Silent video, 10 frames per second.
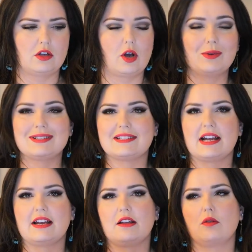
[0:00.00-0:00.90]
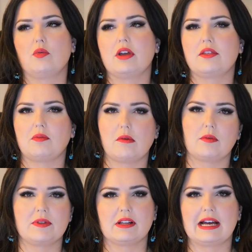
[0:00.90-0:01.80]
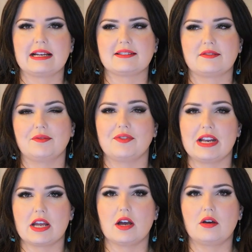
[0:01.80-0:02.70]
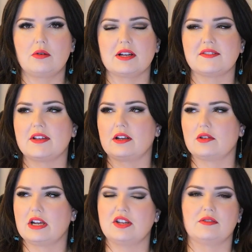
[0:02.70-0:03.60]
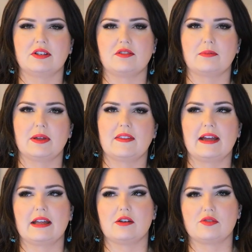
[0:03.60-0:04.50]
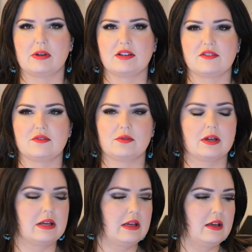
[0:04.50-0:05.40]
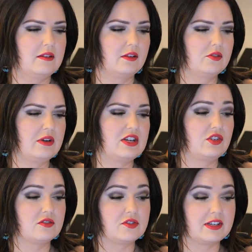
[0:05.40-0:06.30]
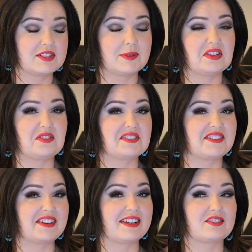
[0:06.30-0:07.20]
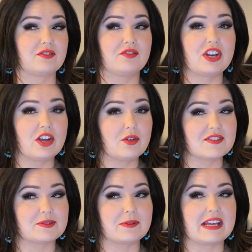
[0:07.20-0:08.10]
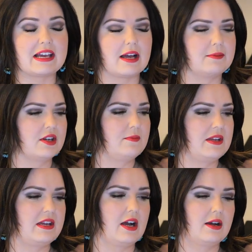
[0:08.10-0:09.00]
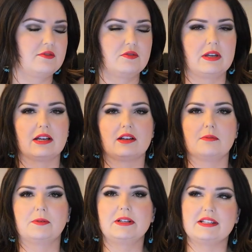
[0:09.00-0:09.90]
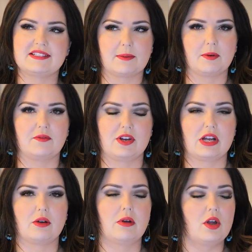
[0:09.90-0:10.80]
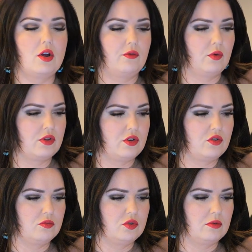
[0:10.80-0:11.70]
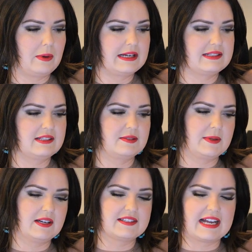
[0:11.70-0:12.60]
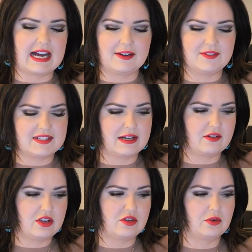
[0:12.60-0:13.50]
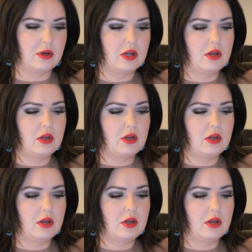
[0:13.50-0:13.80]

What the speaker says: coinciding with what will be the last video, it's like, okay, do I do the month ahead or do I do the lunation? So guess what? You guys get an extra video this week. I'm going to be doing a completely separate video for the new moon in Pisces because I have to tell you,